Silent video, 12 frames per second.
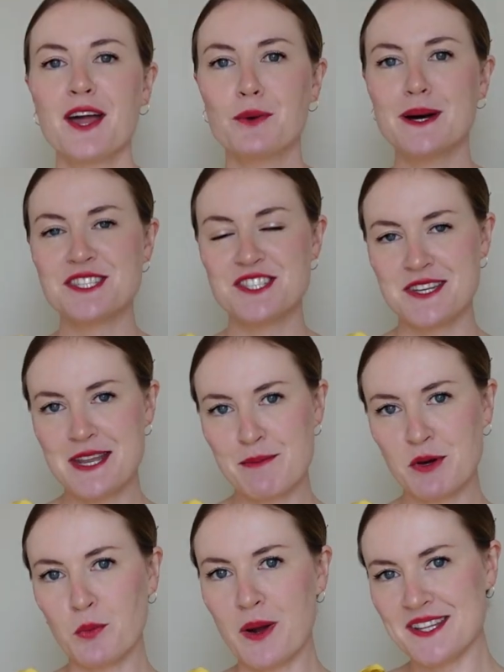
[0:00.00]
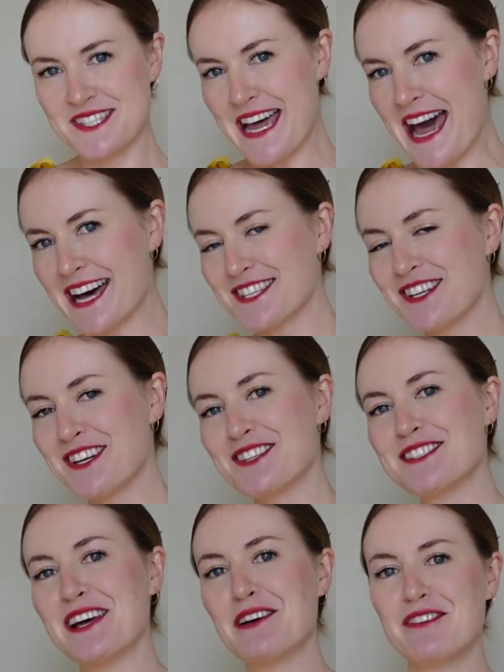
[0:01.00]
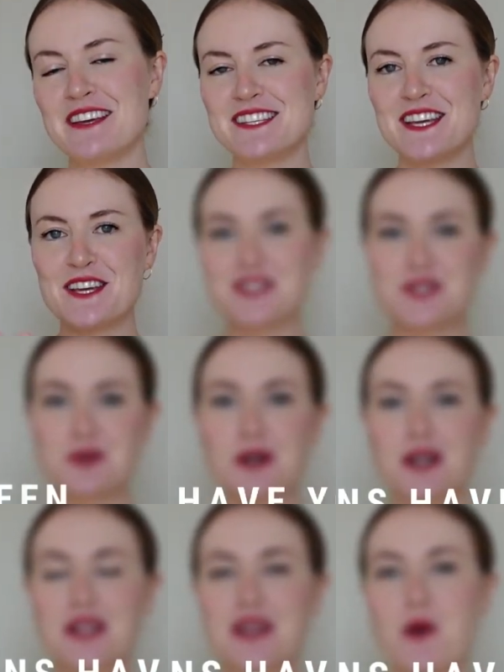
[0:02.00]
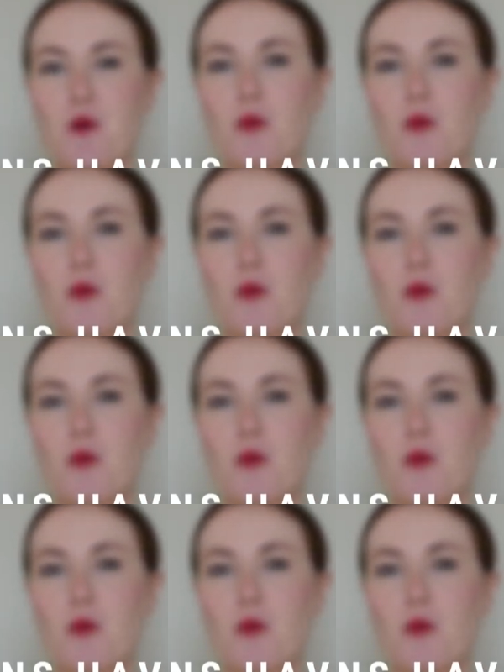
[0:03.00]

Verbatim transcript: Question number one to ask yourself is historically,